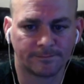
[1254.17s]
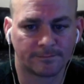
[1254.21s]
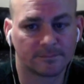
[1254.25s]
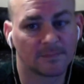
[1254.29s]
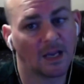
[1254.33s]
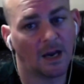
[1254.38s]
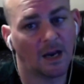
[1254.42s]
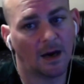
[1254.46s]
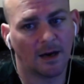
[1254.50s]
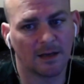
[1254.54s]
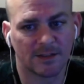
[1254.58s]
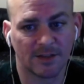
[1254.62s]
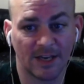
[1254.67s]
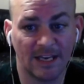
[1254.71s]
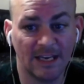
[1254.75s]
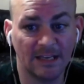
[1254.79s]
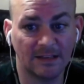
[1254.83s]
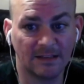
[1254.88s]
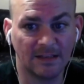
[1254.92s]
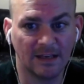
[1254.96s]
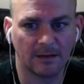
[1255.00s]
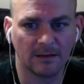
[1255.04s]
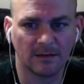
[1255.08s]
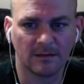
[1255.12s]
Alright, so he
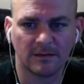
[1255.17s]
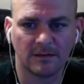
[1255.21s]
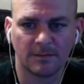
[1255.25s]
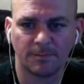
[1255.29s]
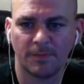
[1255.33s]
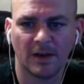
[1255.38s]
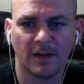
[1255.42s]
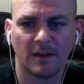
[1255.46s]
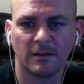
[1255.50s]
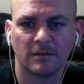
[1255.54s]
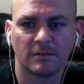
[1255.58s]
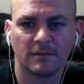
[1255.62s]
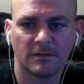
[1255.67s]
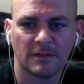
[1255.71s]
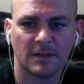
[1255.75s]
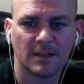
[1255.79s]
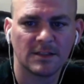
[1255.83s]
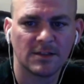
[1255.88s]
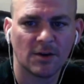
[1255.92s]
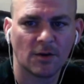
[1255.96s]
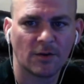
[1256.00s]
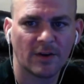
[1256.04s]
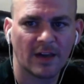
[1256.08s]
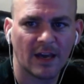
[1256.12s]
didn't, but
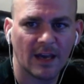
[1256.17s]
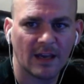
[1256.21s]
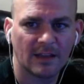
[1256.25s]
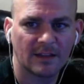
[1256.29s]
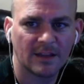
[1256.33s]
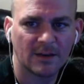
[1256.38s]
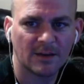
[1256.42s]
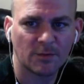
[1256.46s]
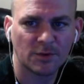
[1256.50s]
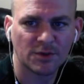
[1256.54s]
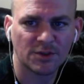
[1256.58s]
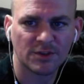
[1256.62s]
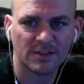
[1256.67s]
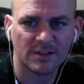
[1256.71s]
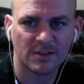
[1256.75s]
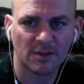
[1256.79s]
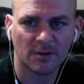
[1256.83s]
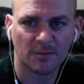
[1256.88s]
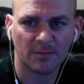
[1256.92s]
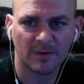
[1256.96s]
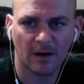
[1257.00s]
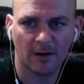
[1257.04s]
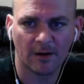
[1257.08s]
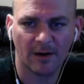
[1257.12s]
it's okay. I think we should still
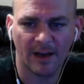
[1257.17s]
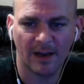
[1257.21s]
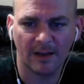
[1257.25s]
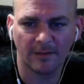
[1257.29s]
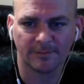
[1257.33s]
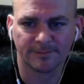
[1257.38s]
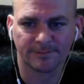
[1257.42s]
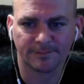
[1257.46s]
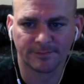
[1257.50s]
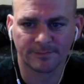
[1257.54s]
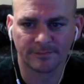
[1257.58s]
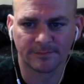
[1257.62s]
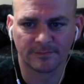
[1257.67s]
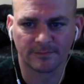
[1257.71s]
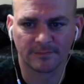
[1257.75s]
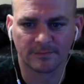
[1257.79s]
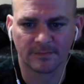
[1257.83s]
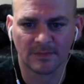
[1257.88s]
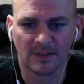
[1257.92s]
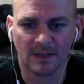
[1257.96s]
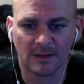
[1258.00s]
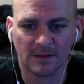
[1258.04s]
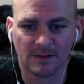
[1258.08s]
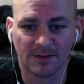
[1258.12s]
be alright.
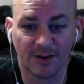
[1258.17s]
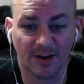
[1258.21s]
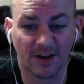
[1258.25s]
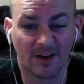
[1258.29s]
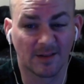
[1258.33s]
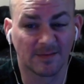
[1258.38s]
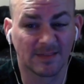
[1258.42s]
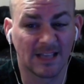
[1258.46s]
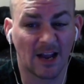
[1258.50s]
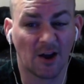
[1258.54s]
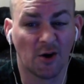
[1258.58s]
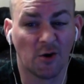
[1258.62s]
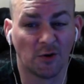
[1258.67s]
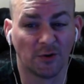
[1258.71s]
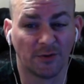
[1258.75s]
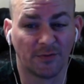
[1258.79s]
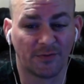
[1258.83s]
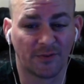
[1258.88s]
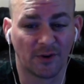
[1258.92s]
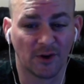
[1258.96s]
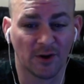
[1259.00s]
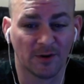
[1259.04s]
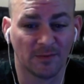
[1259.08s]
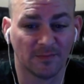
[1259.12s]
Here comes that hold
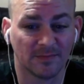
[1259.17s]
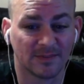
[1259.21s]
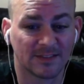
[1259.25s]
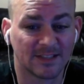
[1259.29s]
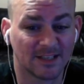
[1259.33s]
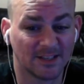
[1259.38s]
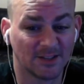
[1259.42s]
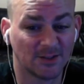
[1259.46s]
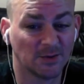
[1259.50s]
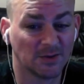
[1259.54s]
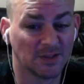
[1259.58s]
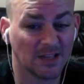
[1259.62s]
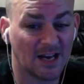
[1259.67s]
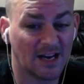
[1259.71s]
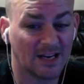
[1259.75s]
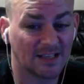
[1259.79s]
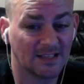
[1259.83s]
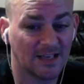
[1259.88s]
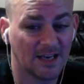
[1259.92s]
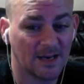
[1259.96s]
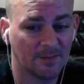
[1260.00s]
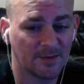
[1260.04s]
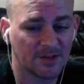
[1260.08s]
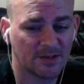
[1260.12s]
firm. It's going to do a lot of
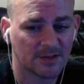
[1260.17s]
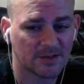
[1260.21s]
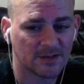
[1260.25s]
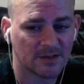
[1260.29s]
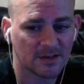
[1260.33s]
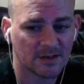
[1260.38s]
damage.